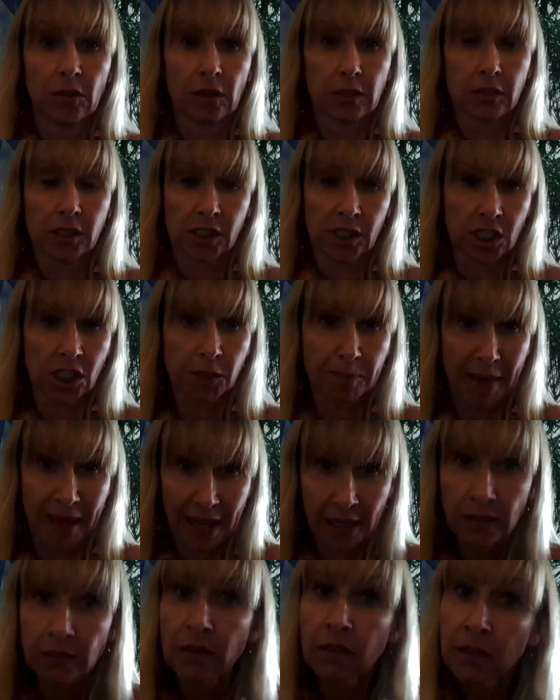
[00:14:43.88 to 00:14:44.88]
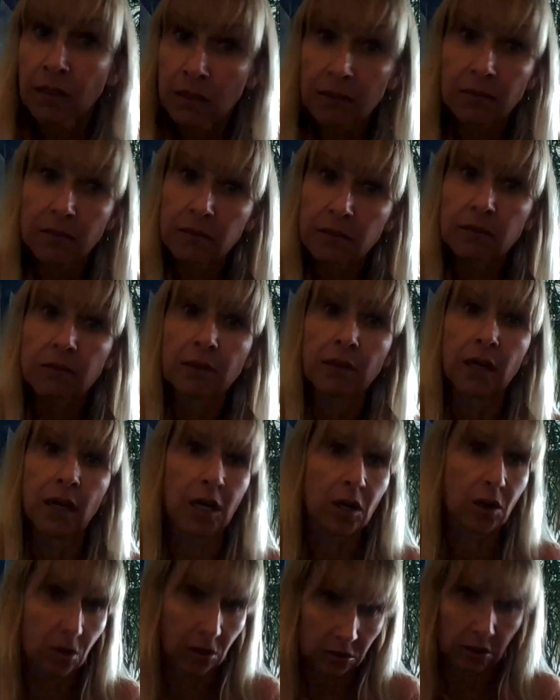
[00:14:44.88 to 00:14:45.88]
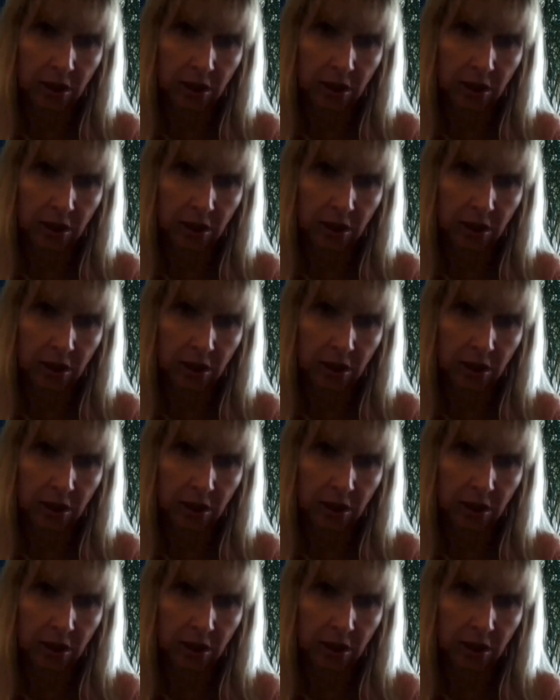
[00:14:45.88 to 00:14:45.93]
suspend a